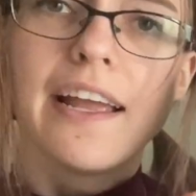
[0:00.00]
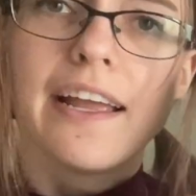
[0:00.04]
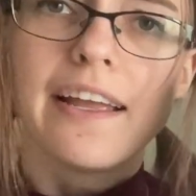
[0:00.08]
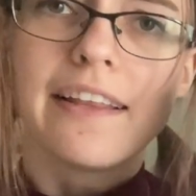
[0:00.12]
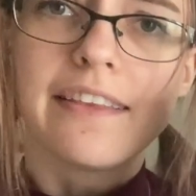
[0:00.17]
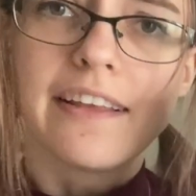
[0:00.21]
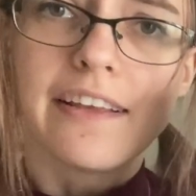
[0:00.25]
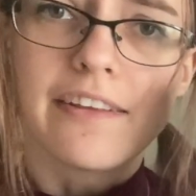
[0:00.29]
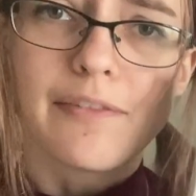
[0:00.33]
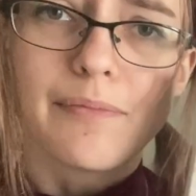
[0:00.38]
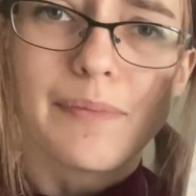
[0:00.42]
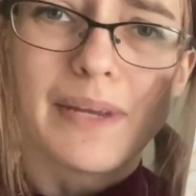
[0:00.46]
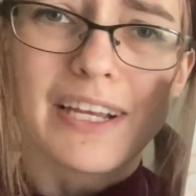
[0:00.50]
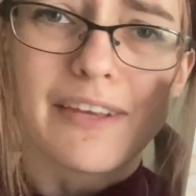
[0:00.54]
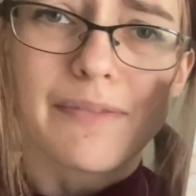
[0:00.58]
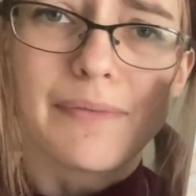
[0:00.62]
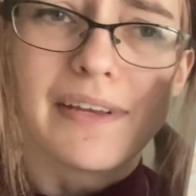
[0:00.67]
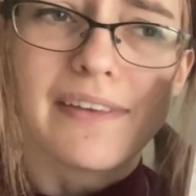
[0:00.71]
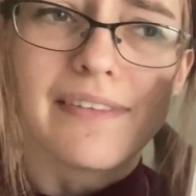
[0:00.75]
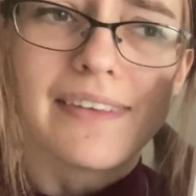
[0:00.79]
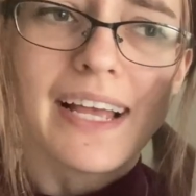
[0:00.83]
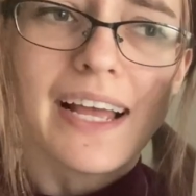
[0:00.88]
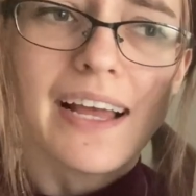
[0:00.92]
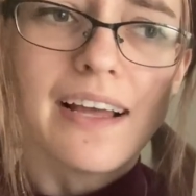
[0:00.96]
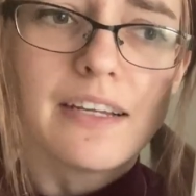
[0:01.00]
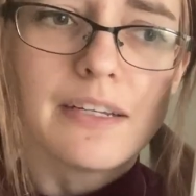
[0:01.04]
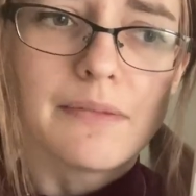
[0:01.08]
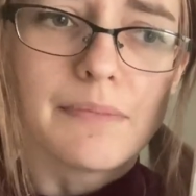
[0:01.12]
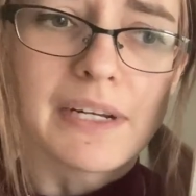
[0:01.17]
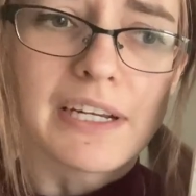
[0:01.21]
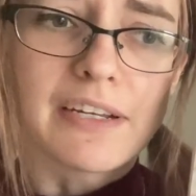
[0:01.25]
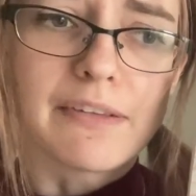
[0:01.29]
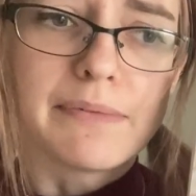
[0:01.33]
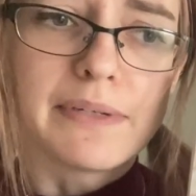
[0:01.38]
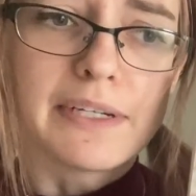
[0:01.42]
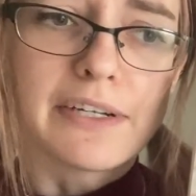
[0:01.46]
This makes me sad, it
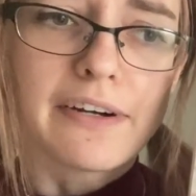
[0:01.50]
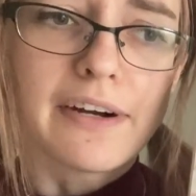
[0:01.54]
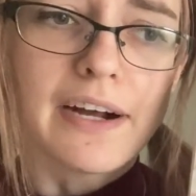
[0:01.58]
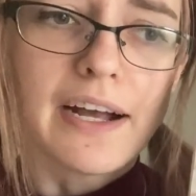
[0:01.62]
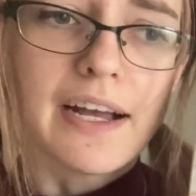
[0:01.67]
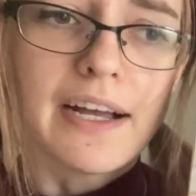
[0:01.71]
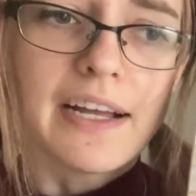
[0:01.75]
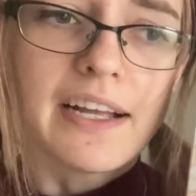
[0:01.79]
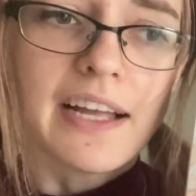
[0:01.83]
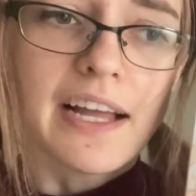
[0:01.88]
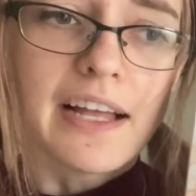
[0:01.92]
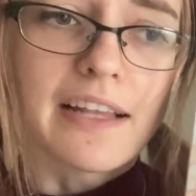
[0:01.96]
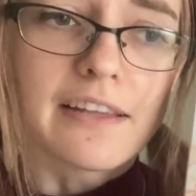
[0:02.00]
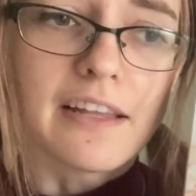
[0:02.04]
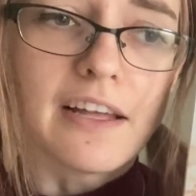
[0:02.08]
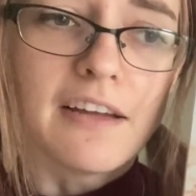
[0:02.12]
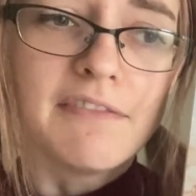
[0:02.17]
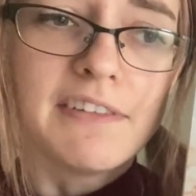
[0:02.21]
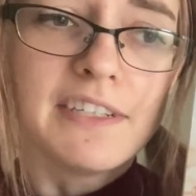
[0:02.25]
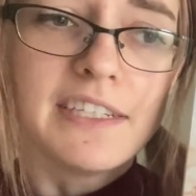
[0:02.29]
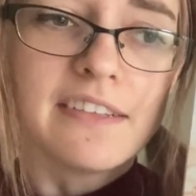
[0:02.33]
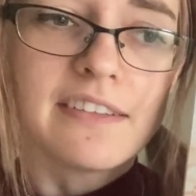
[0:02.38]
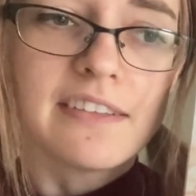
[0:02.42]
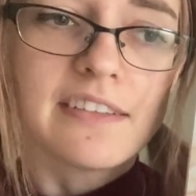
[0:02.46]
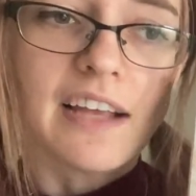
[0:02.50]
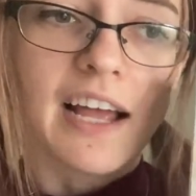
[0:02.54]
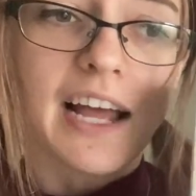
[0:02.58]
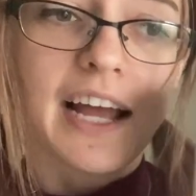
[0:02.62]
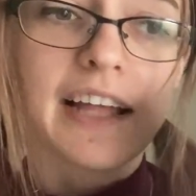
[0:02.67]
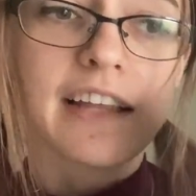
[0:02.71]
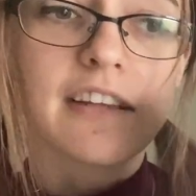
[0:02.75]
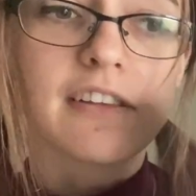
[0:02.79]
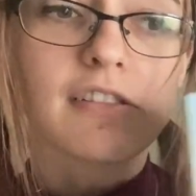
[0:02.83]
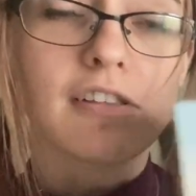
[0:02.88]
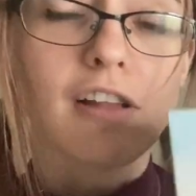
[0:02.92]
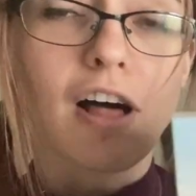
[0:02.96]
makes me cry, I love it. I
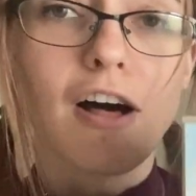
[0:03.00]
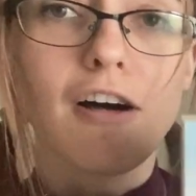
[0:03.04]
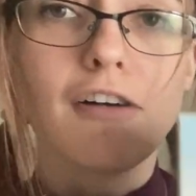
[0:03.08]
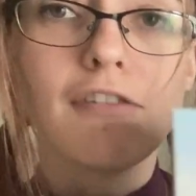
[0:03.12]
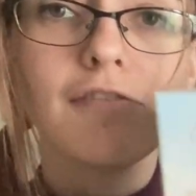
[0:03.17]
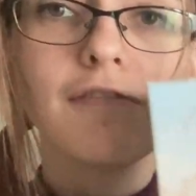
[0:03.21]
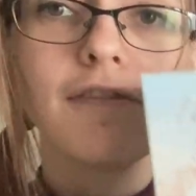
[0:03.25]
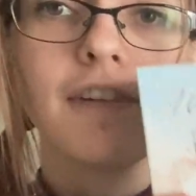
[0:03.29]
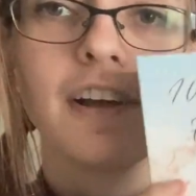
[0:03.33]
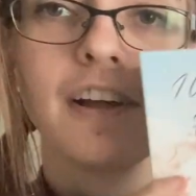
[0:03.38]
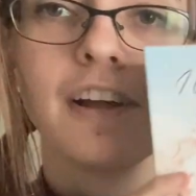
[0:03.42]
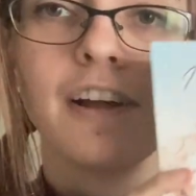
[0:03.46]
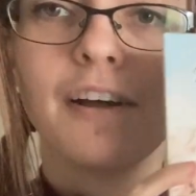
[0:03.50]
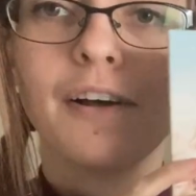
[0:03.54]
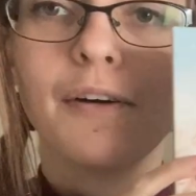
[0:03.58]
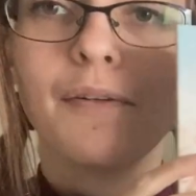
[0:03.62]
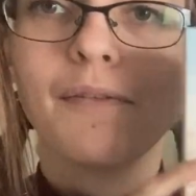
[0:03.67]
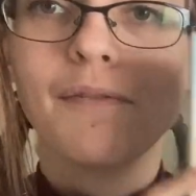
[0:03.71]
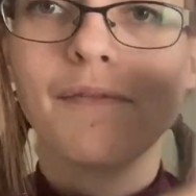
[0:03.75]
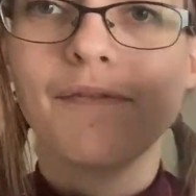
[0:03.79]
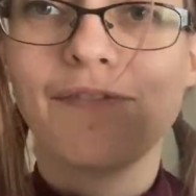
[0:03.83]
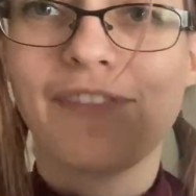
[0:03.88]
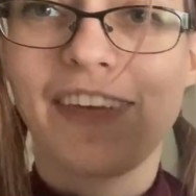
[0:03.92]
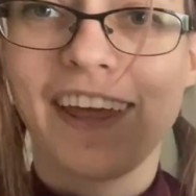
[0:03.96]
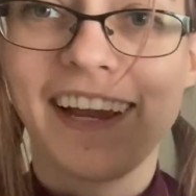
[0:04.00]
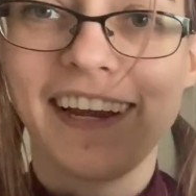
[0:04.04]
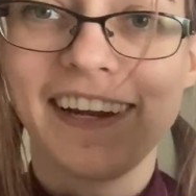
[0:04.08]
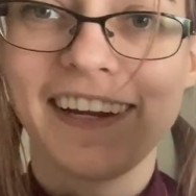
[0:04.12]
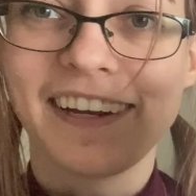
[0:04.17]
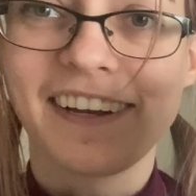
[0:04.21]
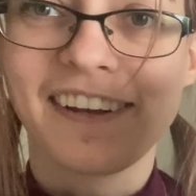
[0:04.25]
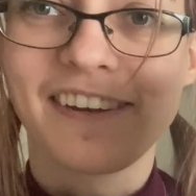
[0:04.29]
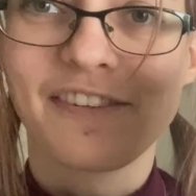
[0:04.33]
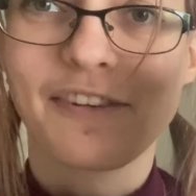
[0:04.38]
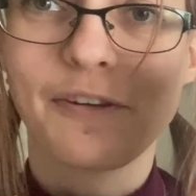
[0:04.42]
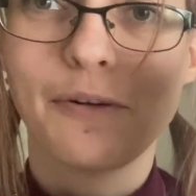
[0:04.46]
love
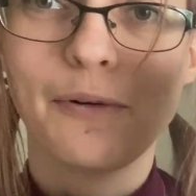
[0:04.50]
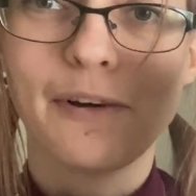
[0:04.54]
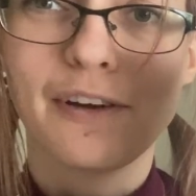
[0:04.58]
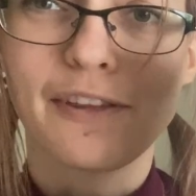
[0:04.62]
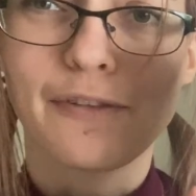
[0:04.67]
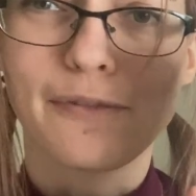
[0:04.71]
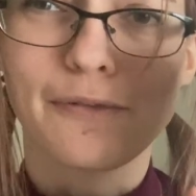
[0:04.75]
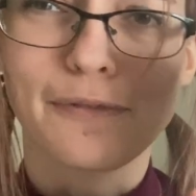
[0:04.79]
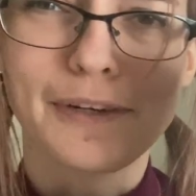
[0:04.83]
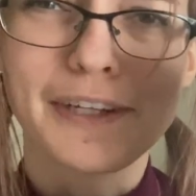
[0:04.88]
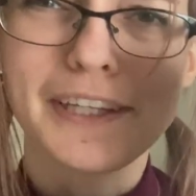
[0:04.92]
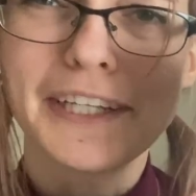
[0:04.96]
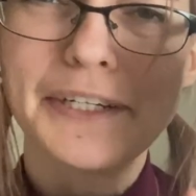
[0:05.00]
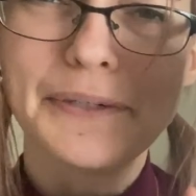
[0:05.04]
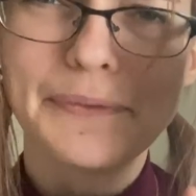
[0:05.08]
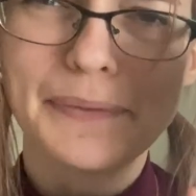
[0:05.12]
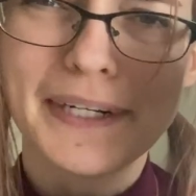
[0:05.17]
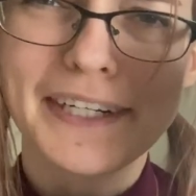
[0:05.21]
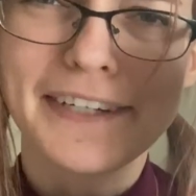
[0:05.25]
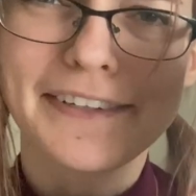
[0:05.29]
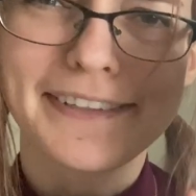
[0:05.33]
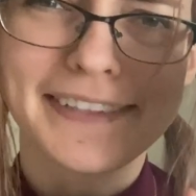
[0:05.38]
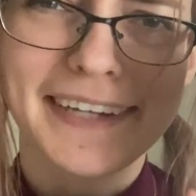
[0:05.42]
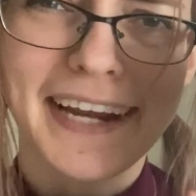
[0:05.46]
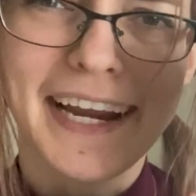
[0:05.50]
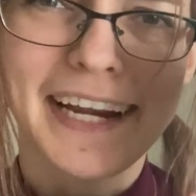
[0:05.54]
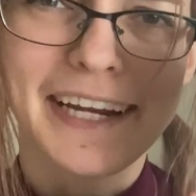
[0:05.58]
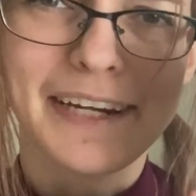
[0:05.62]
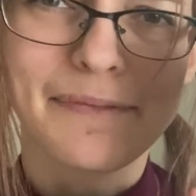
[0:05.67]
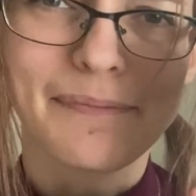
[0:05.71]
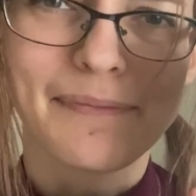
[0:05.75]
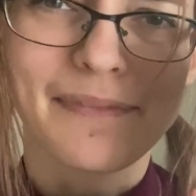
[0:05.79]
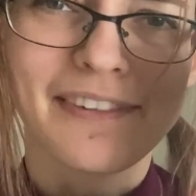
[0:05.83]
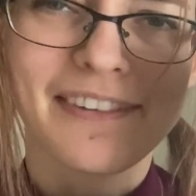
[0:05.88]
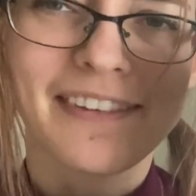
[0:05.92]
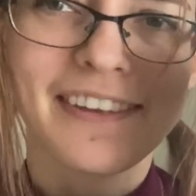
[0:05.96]
things with really weird
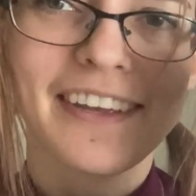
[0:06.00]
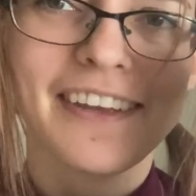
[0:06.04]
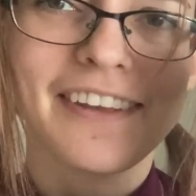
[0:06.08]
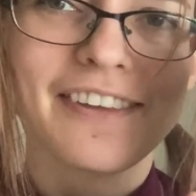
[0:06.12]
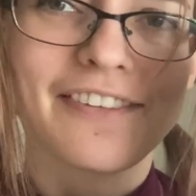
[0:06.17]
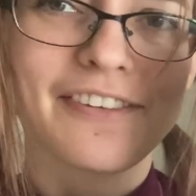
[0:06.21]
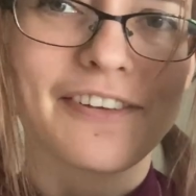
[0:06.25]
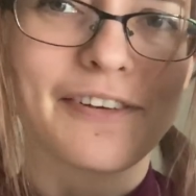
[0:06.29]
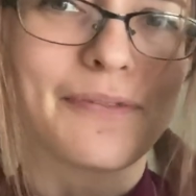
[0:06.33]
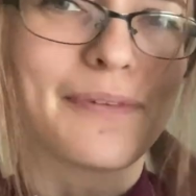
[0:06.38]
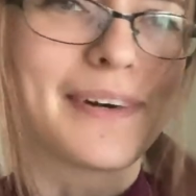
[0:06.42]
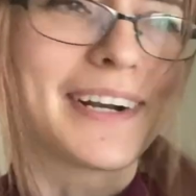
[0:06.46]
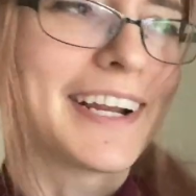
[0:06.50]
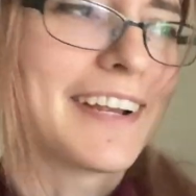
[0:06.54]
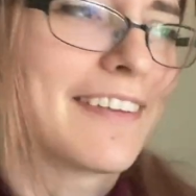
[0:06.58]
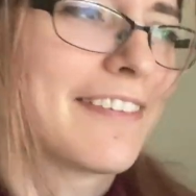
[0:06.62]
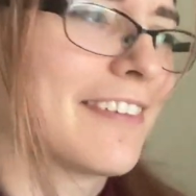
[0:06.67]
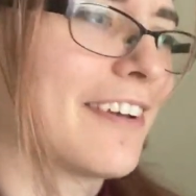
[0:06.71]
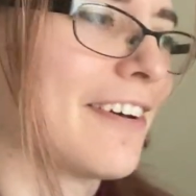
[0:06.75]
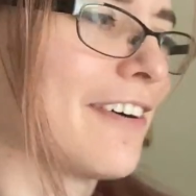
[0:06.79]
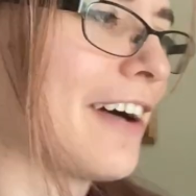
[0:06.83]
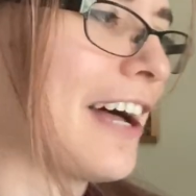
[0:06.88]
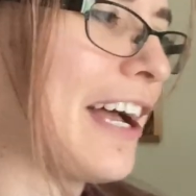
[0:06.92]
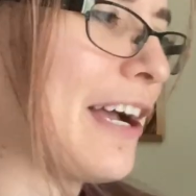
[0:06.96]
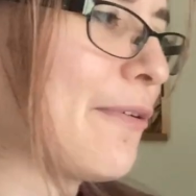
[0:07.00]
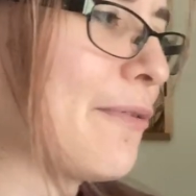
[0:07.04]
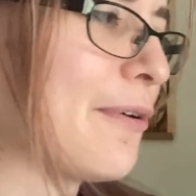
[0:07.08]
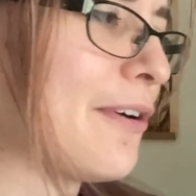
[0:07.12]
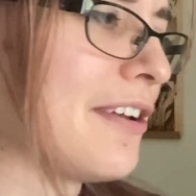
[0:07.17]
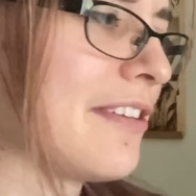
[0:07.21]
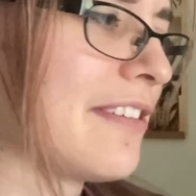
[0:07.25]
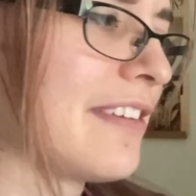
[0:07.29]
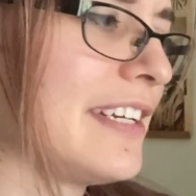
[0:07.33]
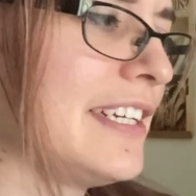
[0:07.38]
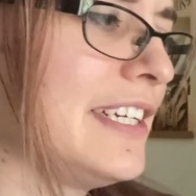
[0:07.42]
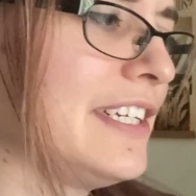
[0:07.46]
names. So when I saw I
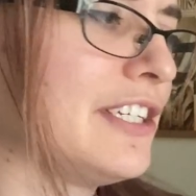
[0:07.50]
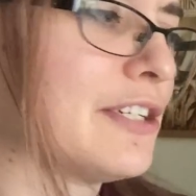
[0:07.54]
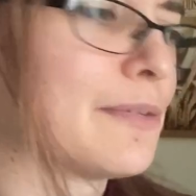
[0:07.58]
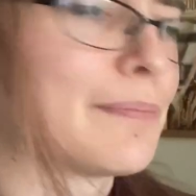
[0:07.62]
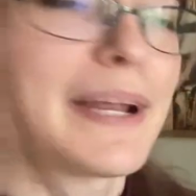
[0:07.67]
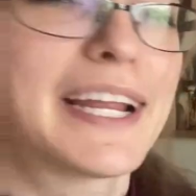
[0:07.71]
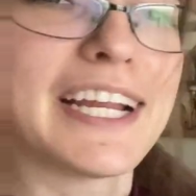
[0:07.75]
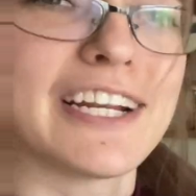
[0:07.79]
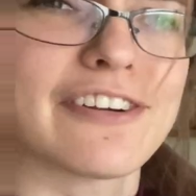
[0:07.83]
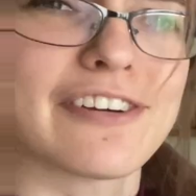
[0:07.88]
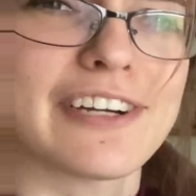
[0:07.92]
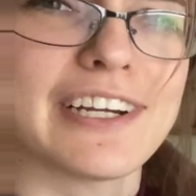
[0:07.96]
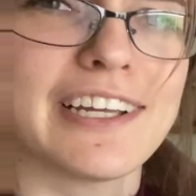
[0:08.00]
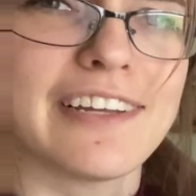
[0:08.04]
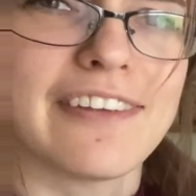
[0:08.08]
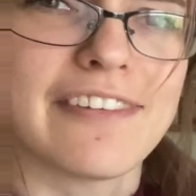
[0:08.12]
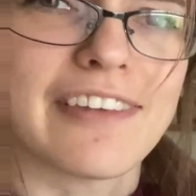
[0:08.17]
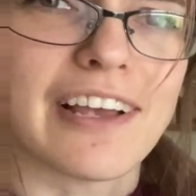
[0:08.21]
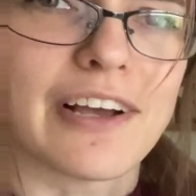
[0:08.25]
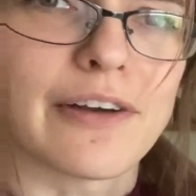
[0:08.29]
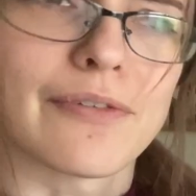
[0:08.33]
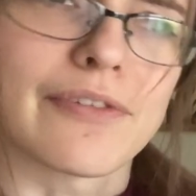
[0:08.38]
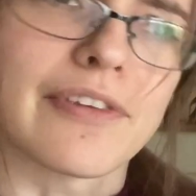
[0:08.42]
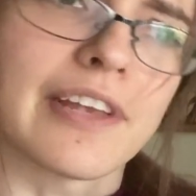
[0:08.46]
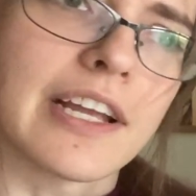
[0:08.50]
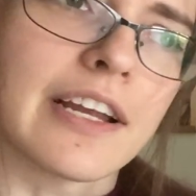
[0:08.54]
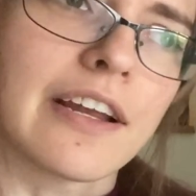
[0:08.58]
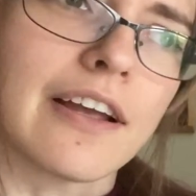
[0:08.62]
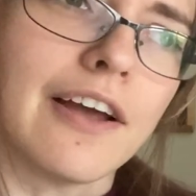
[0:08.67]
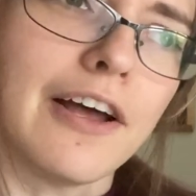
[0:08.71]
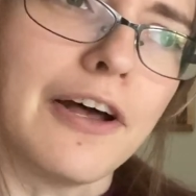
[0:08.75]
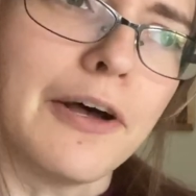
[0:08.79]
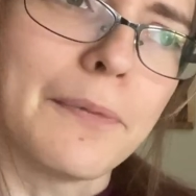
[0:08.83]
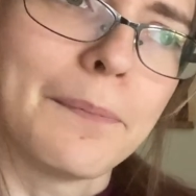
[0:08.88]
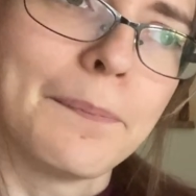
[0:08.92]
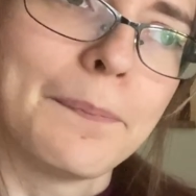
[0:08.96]
Want to Eat Your Pancreas, I was like,
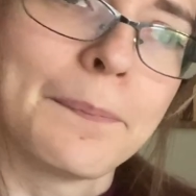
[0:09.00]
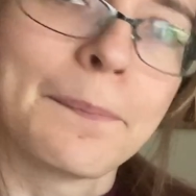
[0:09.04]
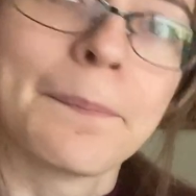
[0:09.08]
oh,